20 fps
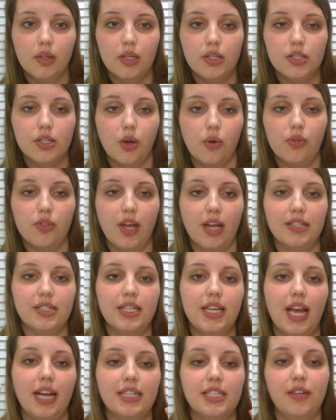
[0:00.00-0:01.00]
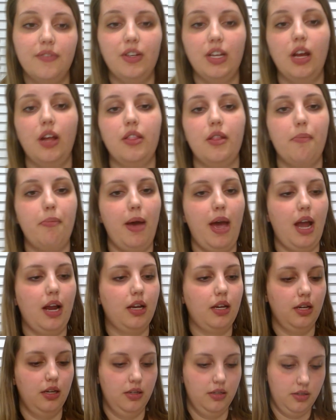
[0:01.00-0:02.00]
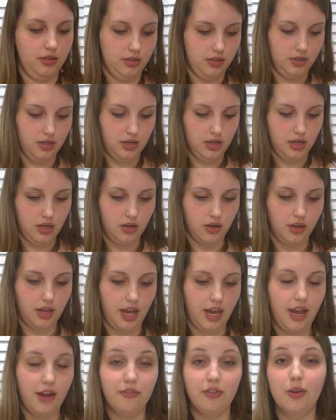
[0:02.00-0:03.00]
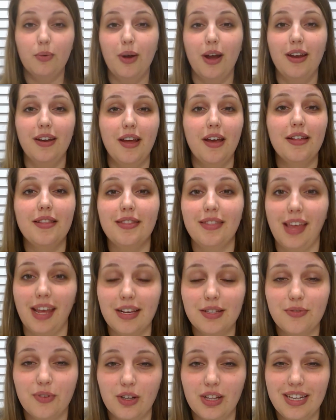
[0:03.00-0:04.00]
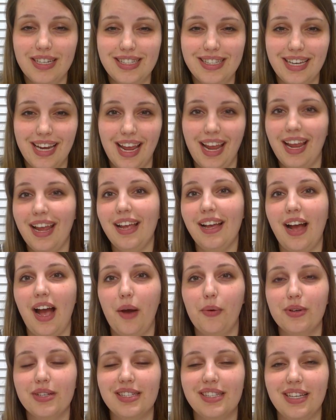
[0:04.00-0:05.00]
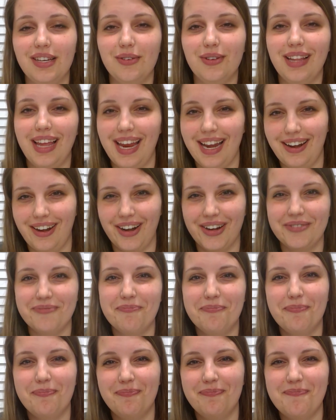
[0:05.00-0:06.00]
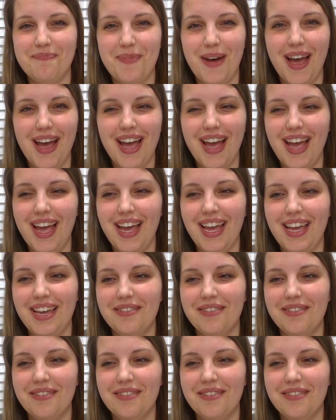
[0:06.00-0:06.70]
So that's the activity on the back. Okay, everyone, thanks for listening. I will see you later. Bye.